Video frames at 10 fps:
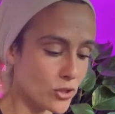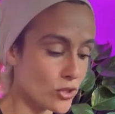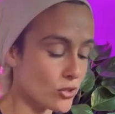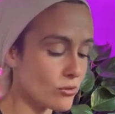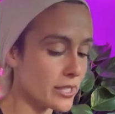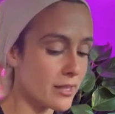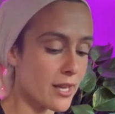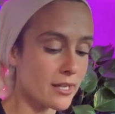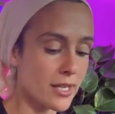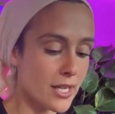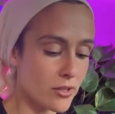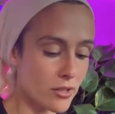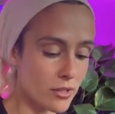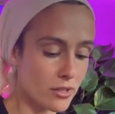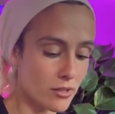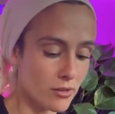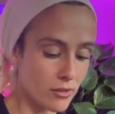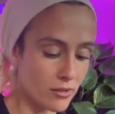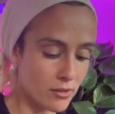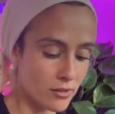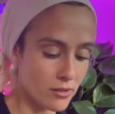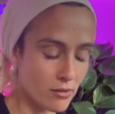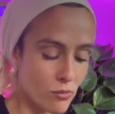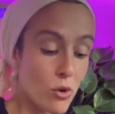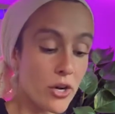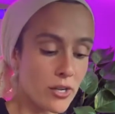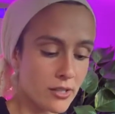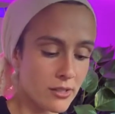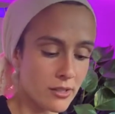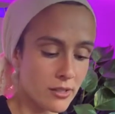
to doing that inner work